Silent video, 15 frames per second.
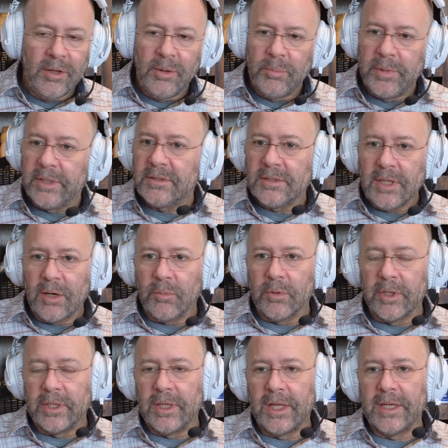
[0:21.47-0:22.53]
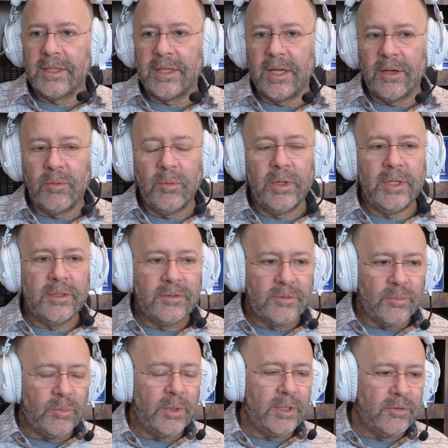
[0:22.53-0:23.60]
But it's not really like that. What is
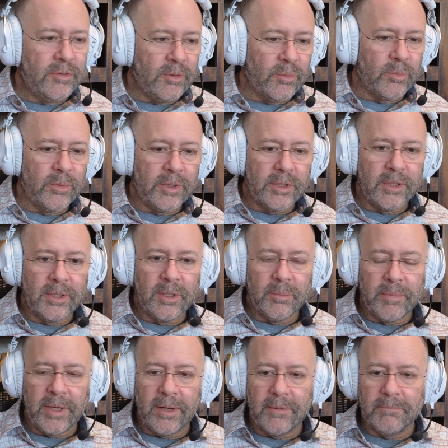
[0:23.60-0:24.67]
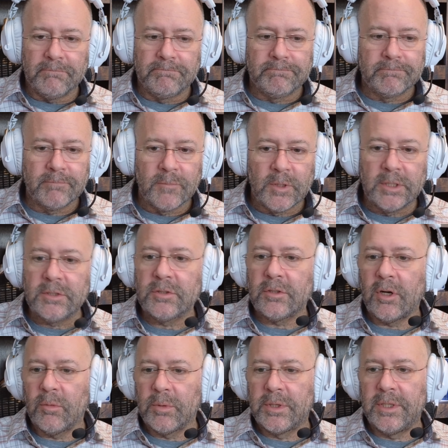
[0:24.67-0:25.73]
what is it really about? Let's
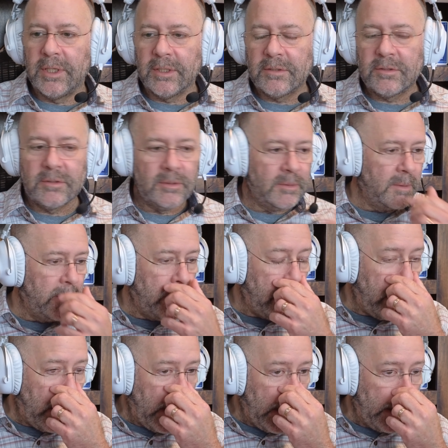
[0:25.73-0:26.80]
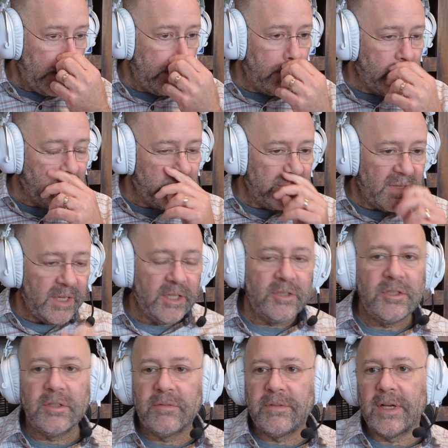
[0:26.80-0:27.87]
start with this. Um, each
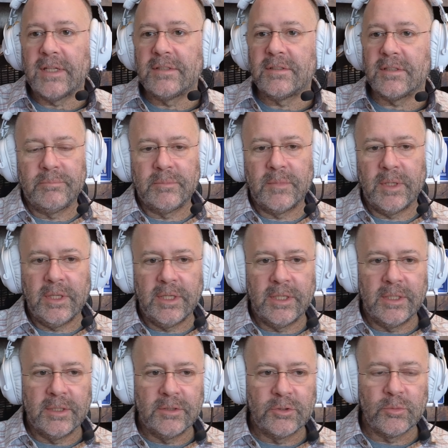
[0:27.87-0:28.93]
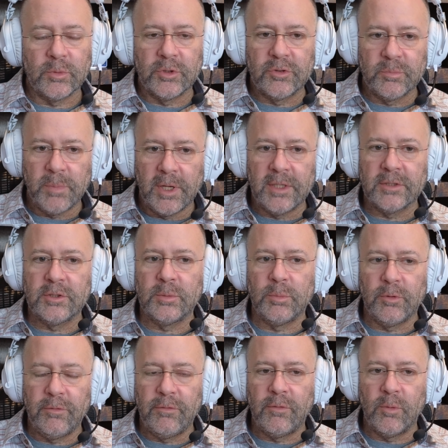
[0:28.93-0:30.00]
of us is responsible
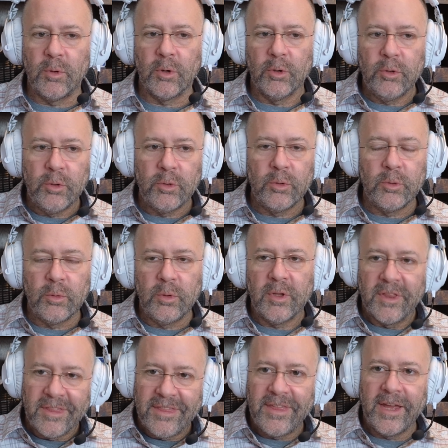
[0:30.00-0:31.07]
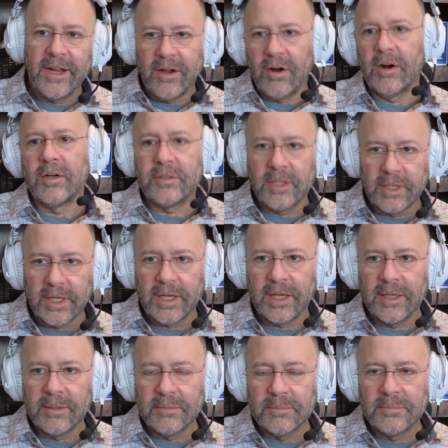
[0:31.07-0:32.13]
for who they are today.
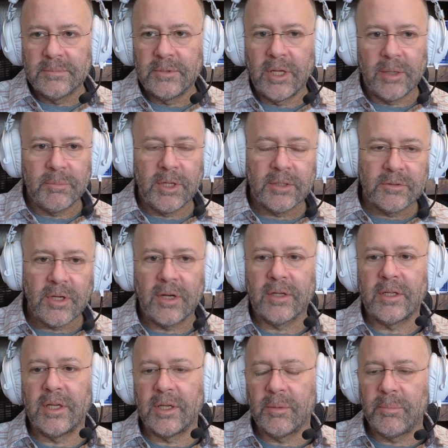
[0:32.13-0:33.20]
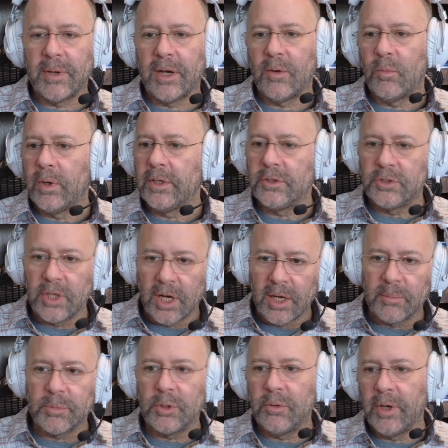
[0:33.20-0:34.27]
Now, I'm not talking about what
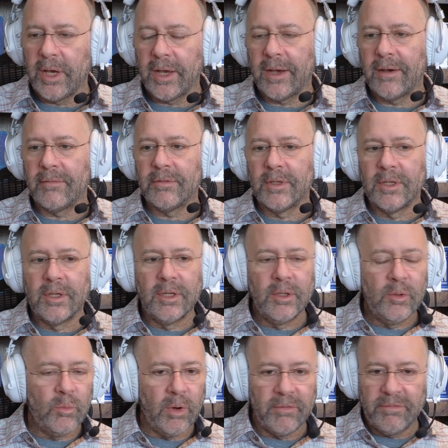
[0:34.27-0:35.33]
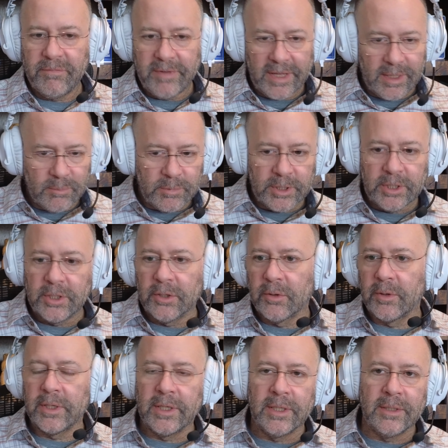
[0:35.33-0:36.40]
job you have, what family you're
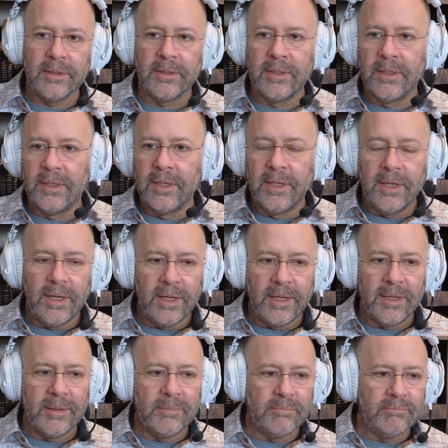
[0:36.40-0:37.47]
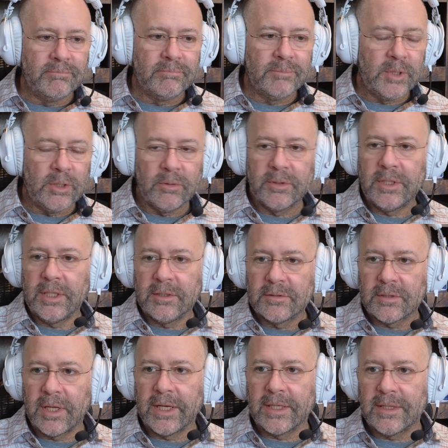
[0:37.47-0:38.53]
in, um, you know, things
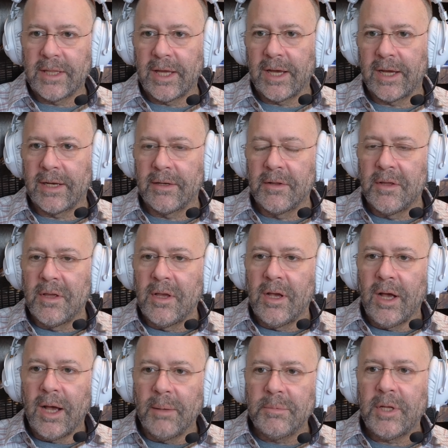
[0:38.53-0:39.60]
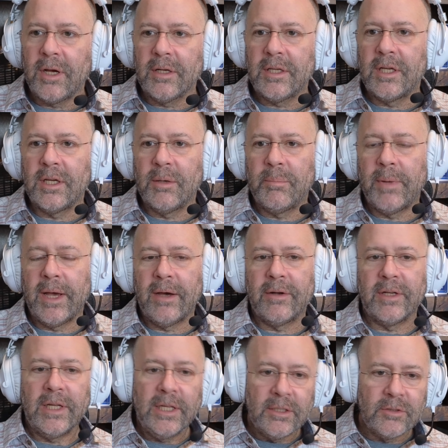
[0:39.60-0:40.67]
like that. I'm talking about
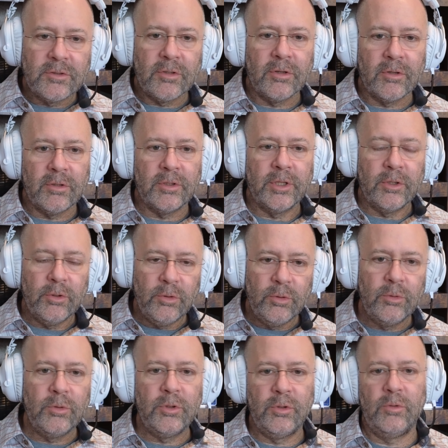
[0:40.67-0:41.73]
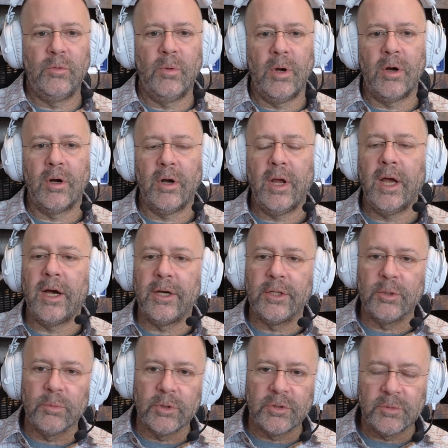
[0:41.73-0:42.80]
internally who you are, how you
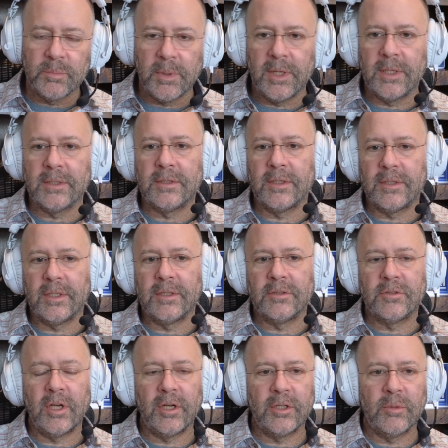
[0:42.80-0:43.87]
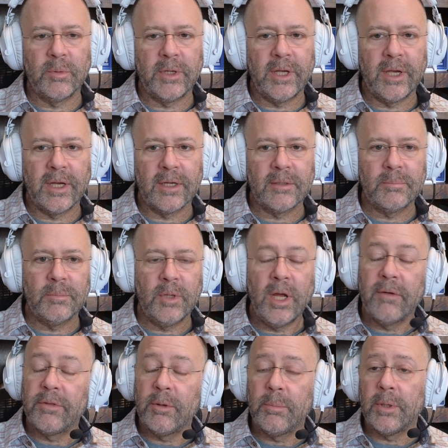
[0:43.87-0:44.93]
respond to things, how you react.
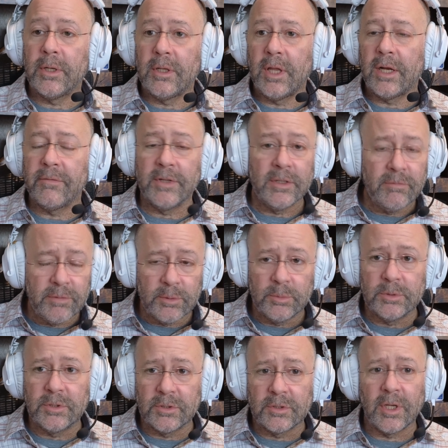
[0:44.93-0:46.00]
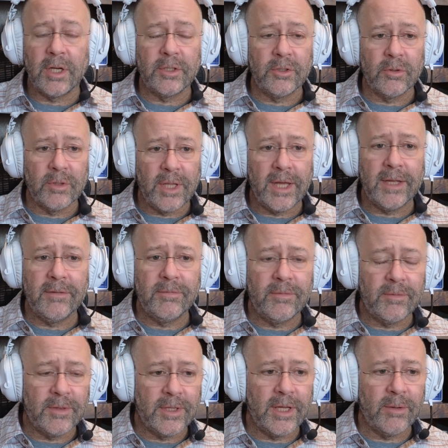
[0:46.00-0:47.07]
Have there been a lot of influences on your life
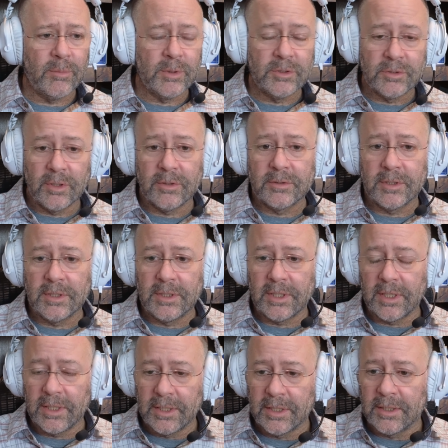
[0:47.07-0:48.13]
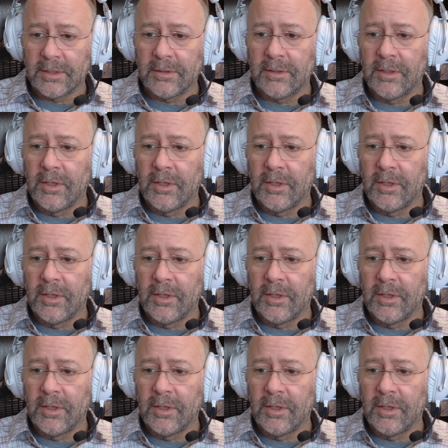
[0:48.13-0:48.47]
that resulted in